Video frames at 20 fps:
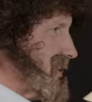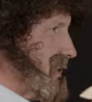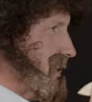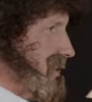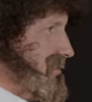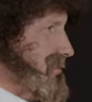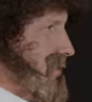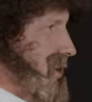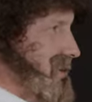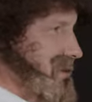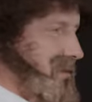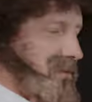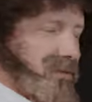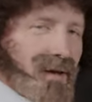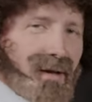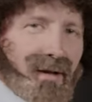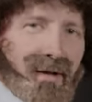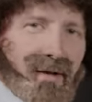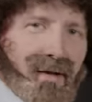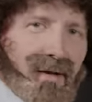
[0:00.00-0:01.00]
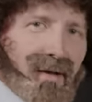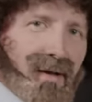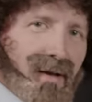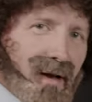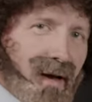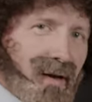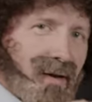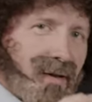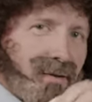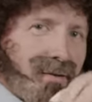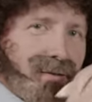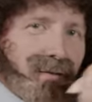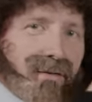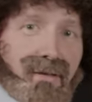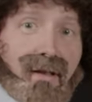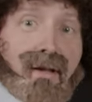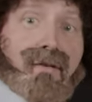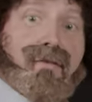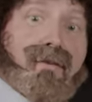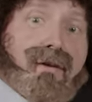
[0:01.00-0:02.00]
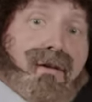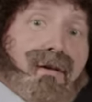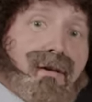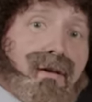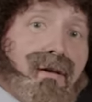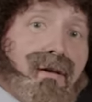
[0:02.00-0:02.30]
again because uh, I can just never get